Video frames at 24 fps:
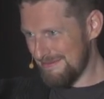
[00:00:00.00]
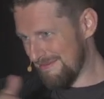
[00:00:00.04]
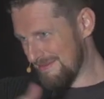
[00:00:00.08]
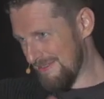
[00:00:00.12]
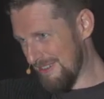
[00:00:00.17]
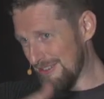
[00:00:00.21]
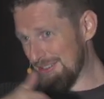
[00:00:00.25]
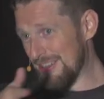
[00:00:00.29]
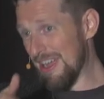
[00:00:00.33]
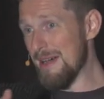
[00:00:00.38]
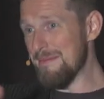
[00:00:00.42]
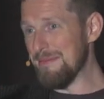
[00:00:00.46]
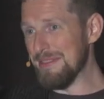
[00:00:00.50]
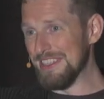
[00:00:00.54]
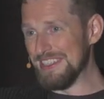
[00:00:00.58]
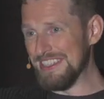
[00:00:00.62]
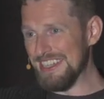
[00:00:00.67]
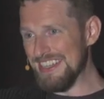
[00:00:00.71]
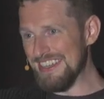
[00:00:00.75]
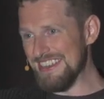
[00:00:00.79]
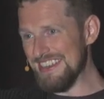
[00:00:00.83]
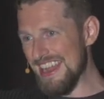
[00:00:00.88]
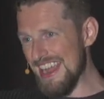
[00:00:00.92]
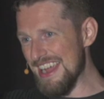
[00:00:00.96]
on top of the
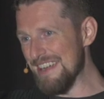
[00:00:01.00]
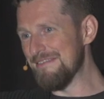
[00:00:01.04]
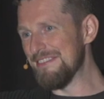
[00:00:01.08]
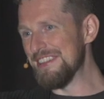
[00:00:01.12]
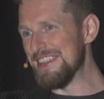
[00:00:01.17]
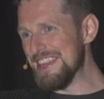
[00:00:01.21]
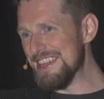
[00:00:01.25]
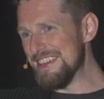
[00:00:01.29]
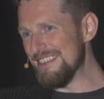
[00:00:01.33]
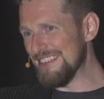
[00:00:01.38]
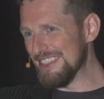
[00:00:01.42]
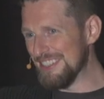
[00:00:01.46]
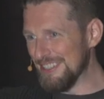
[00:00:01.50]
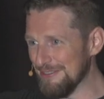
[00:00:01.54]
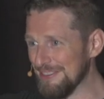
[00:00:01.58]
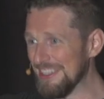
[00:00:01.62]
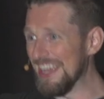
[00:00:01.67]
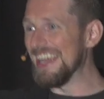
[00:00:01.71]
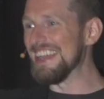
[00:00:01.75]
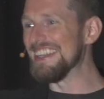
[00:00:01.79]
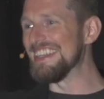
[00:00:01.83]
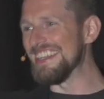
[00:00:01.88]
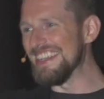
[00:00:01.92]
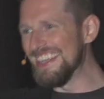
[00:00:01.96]
10 every year until
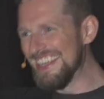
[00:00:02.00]
90.